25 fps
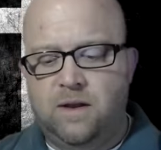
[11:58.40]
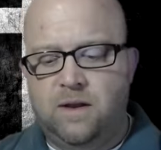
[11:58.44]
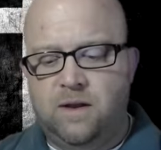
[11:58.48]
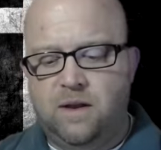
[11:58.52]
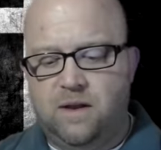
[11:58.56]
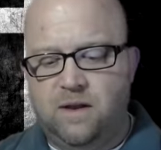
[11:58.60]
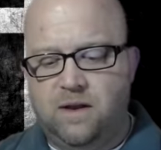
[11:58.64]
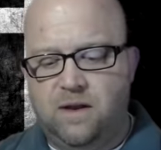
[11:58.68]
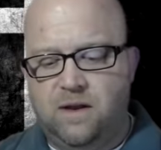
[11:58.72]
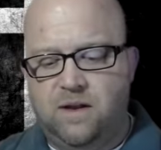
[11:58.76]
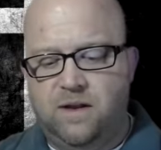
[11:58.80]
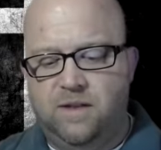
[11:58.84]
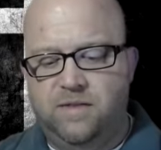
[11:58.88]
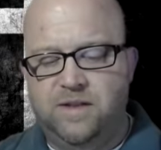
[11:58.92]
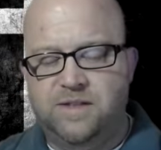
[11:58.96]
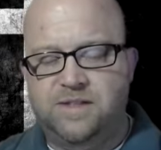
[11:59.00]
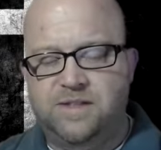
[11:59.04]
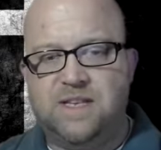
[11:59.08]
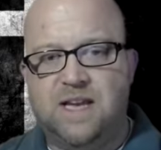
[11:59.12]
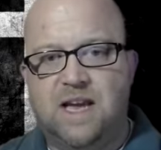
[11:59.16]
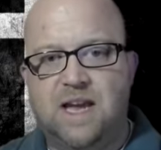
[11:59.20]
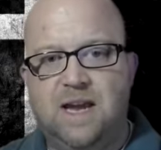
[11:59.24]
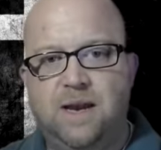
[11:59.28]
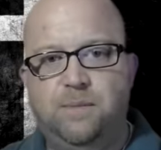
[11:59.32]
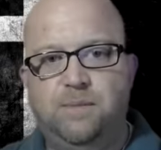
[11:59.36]
the
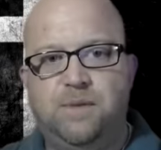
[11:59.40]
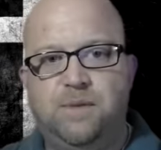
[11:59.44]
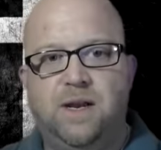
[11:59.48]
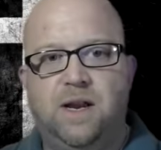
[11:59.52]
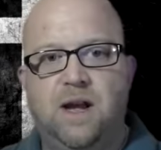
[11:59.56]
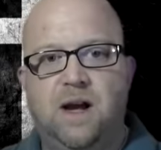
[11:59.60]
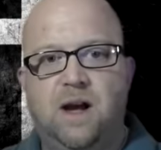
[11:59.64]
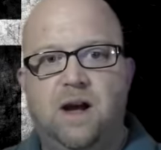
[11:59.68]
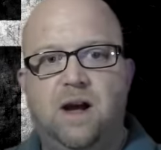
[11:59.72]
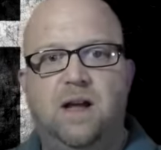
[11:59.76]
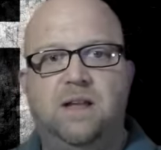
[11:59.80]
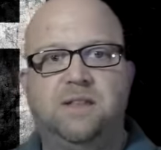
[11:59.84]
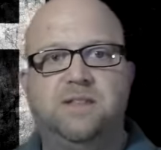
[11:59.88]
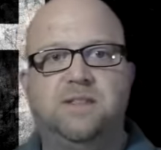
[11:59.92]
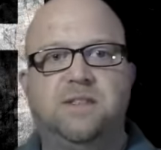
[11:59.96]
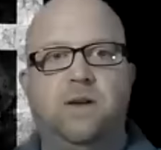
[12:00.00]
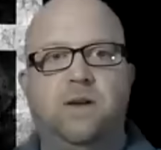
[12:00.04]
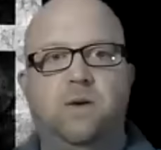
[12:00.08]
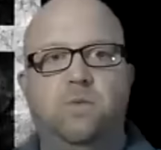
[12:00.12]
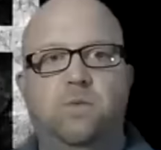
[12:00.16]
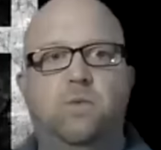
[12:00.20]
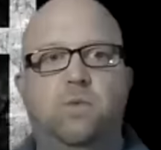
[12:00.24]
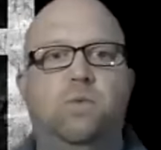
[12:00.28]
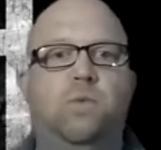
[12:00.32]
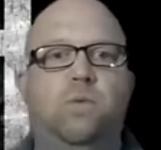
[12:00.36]
same to God.
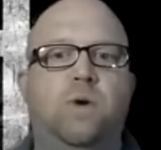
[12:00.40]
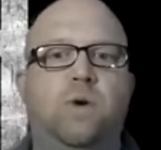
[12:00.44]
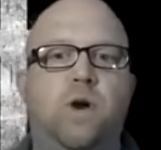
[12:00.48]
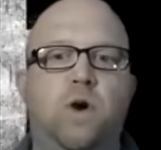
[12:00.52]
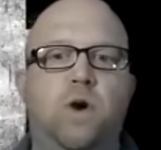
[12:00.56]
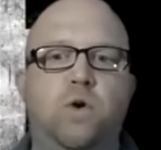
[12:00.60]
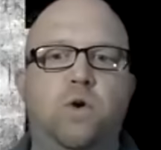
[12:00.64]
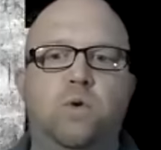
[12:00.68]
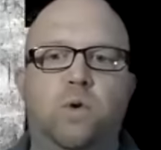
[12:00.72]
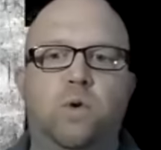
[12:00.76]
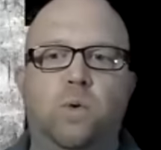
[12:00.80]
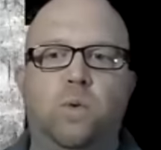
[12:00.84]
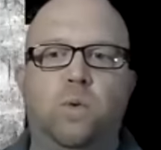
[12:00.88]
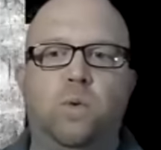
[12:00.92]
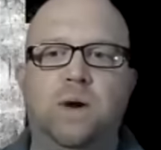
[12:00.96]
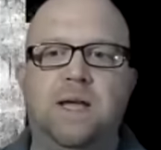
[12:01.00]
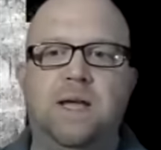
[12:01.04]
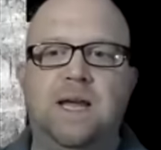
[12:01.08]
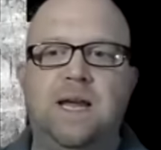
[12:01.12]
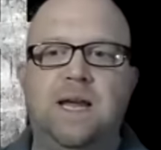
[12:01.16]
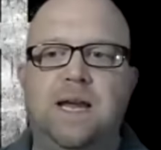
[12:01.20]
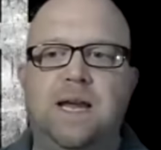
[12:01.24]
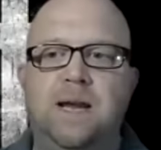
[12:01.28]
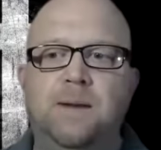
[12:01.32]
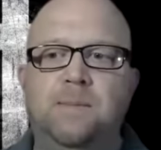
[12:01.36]
So who are
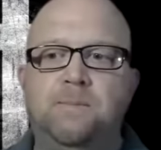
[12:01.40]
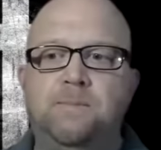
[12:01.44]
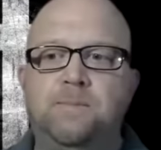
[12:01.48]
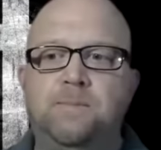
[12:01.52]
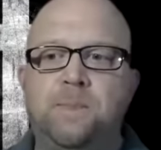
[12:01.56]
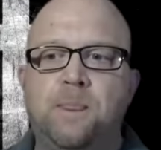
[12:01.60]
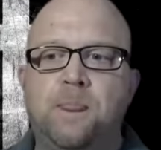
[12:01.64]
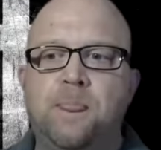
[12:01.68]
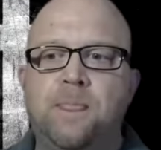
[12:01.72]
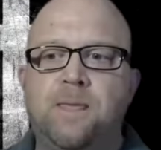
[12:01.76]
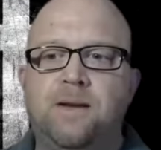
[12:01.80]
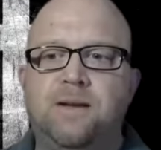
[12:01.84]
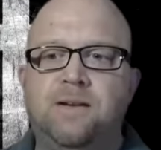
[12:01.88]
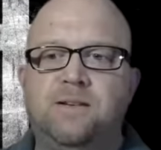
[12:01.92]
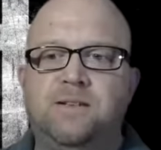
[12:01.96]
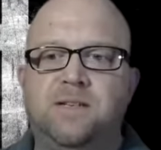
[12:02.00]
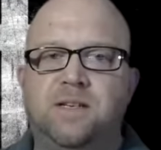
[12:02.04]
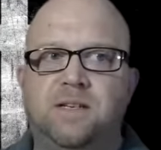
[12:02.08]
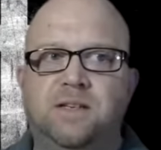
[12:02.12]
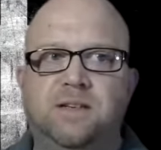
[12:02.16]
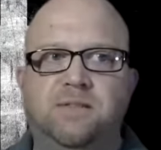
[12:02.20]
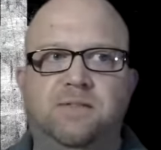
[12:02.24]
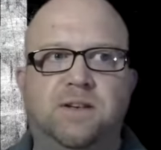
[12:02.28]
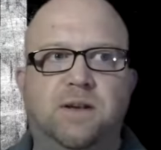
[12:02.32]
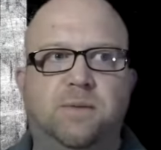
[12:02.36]
we to
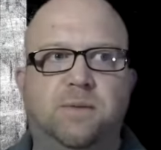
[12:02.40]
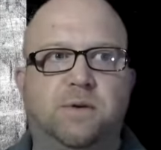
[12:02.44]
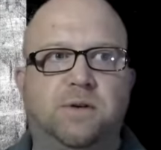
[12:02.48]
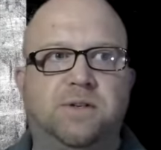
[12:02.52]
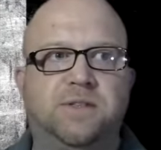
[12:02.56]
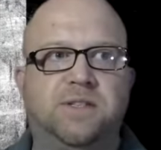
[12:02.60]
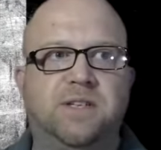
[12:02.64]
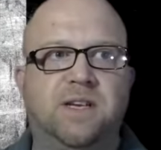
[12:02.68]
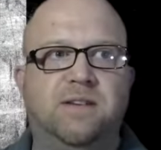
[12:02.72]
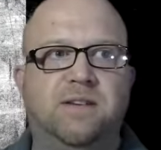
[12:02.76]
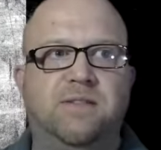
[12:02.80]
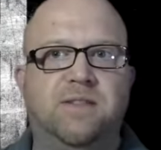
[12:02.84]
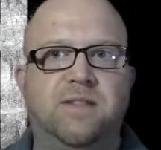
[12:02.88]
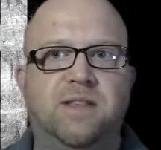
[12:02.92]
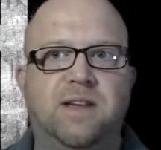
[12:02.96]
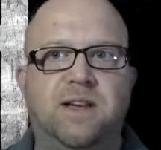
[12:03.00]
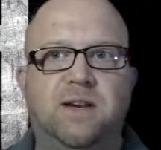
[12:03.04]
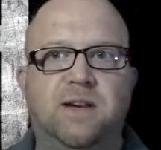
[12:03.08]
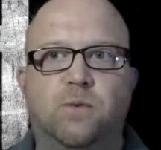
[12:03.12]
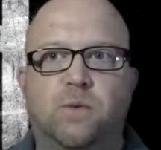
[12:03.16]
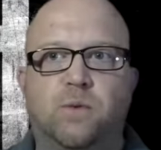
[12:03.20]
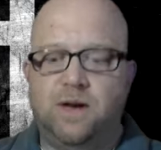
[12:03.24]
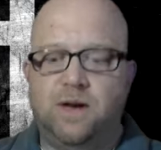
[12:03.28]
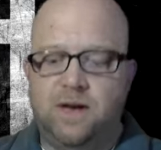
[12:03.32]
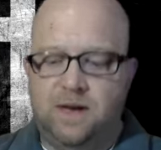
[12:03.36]
lift up ourselves and think
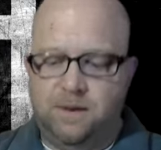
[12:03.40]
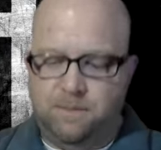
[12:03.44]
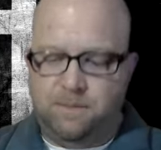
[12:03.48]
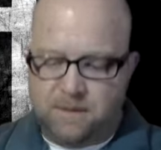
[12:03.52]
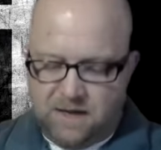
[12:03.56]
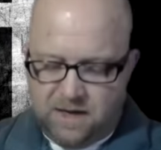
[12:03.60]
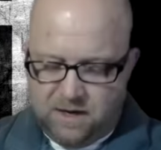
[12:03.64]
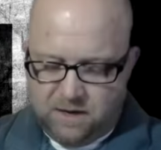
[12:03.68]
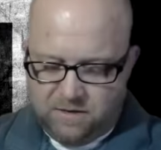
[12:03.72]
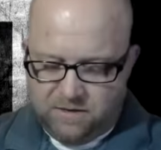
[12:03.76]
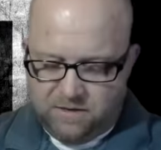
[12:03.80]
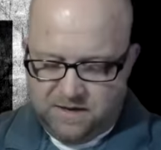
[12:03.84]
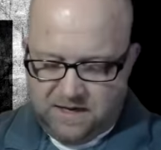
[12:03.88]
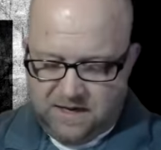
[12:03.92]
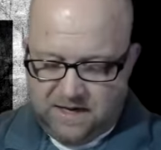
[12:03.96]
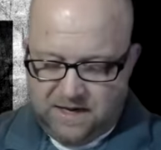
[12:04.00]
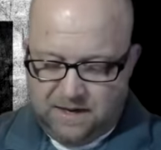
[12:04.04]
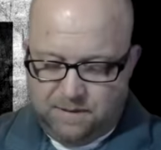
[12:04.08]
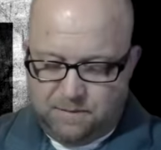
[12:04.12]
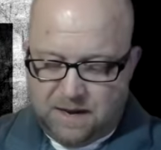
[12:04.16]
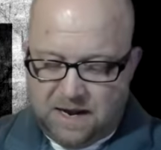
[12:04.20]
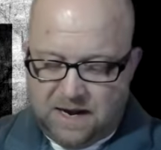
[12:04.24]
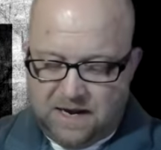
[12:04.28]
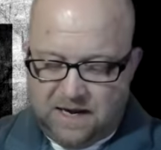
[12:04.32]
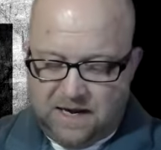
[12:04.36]
any better than
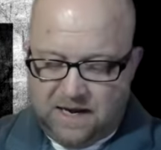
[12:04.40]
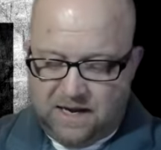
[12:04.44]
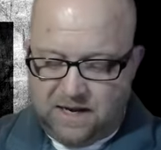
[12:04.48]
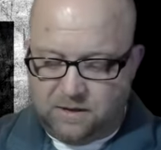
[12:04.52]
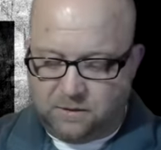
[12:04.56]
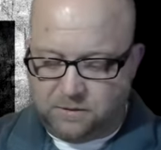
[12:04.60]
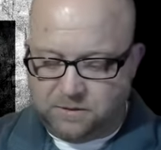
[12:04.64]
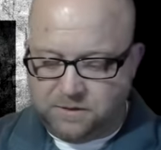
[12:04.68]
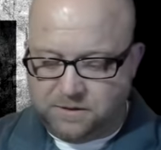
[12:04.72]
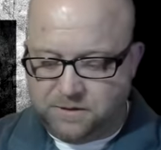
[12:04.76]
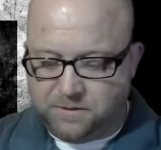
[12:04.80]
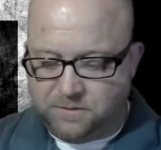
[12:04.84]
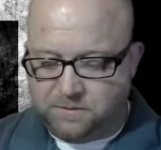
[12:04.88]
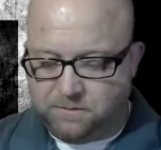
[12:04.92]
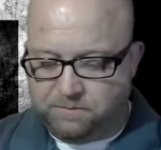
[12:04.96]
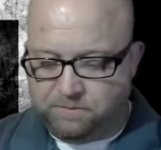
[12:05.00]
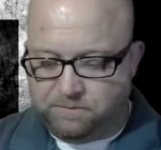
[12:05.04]
anybody else?